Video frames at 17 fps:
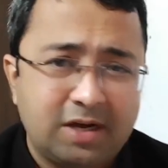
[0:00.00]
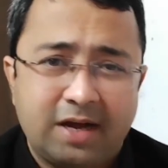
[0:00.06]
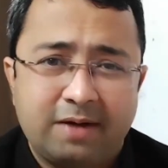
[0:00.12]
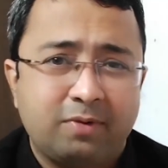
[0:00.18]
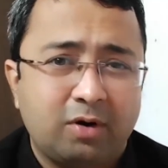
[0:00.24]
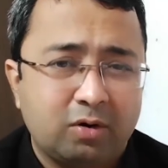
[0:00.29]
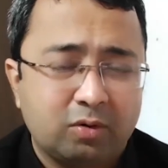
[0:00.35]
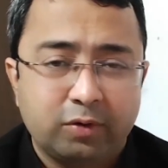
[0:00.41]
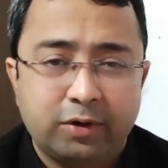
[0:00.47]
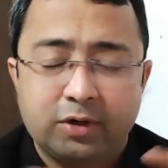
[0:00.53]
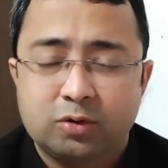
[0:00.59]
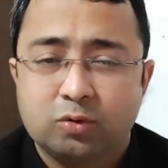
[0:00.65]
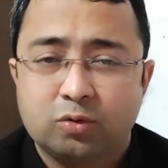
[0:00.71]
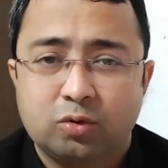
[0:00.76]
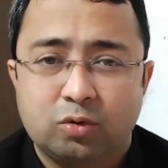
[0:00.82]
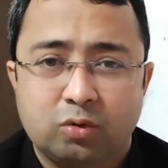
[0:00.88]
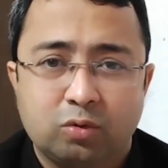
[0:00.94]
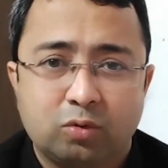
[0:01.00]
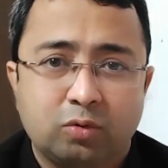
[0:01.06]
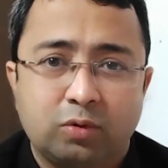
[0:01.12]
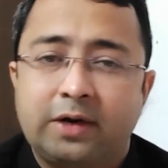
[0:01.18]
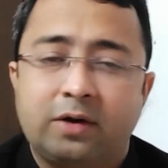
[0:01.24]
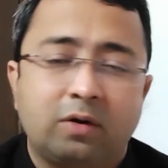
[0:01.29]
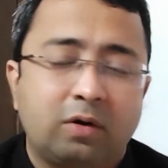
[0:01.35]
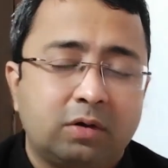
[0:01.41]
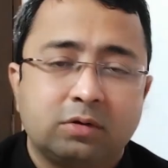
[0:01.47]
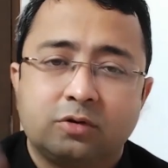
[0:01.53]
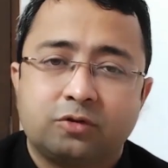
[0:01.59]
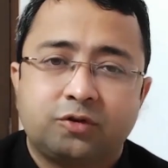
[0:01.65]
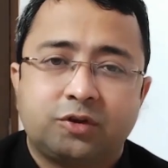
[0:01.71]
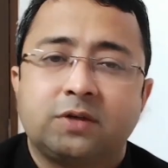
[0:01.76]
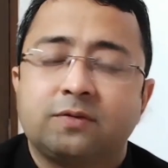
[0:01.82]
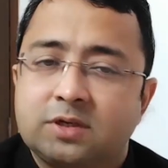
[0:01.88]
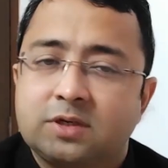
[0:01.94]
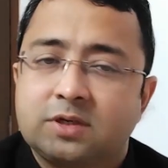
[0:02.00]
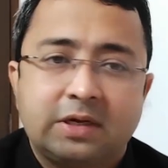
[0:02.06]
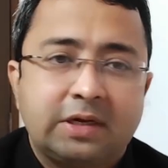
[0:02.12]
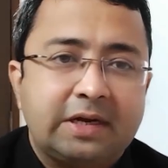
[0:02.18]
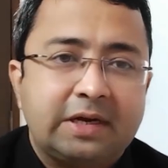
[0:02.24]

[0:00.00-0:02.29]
I'm not going to grow and all those stuffs.